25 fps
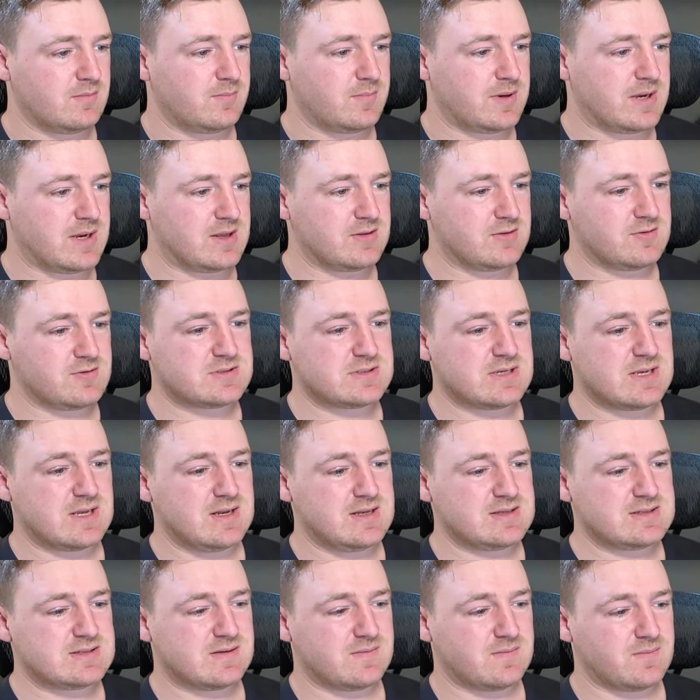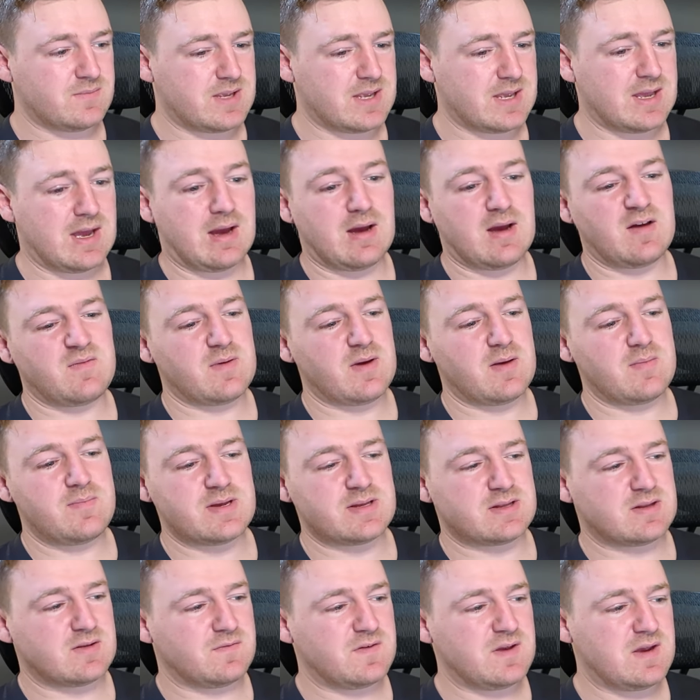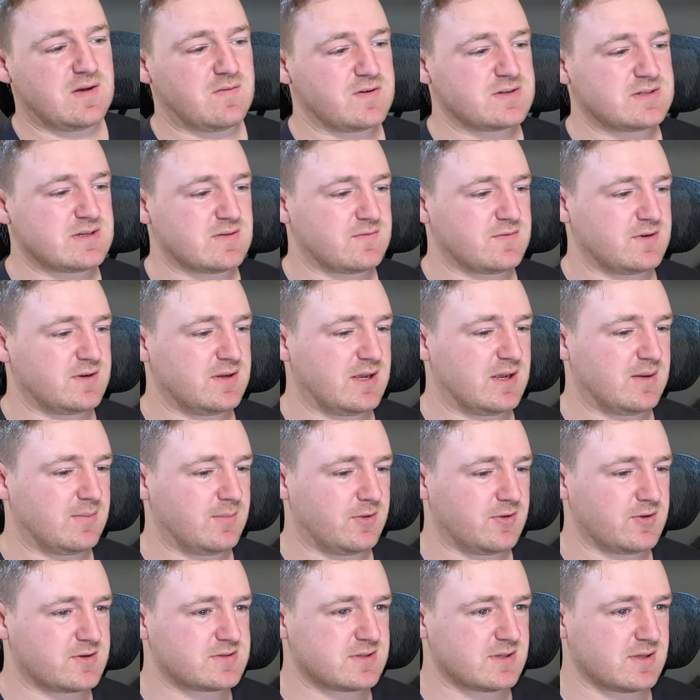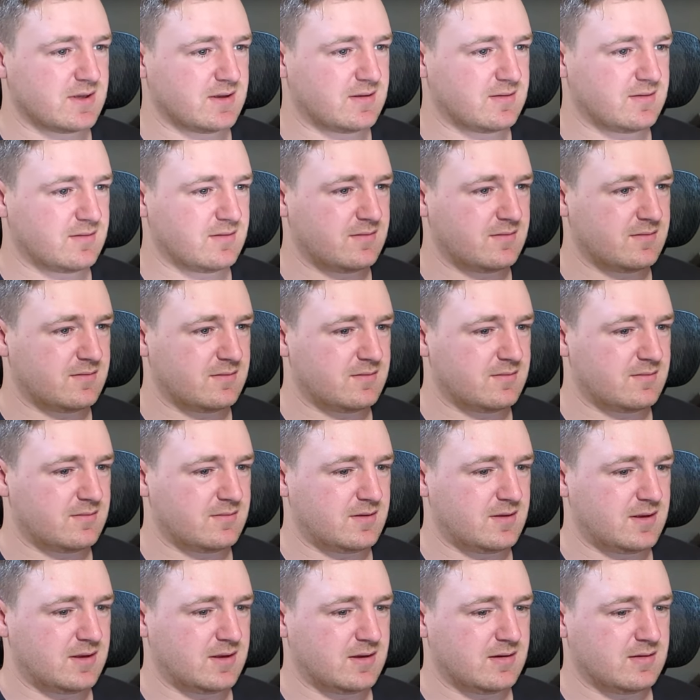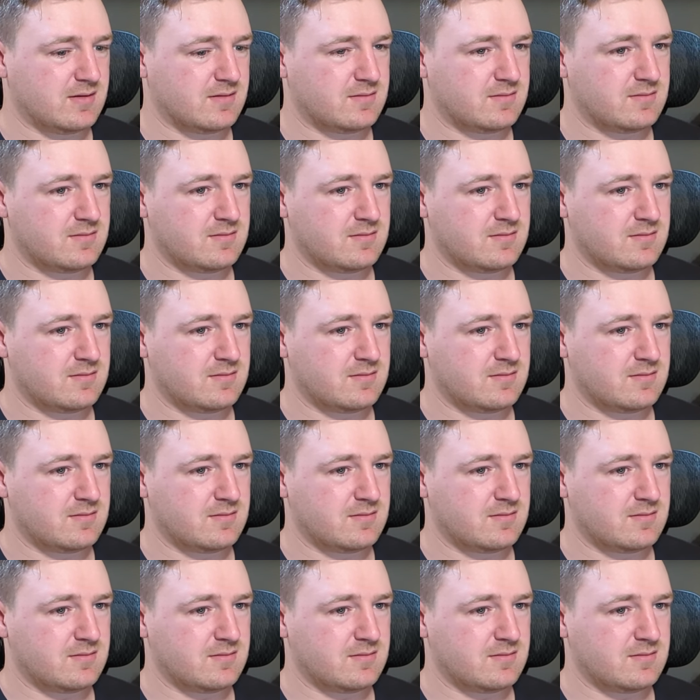Panthers 87. Okay, I picked the favorites every game, it looks like. Yeah.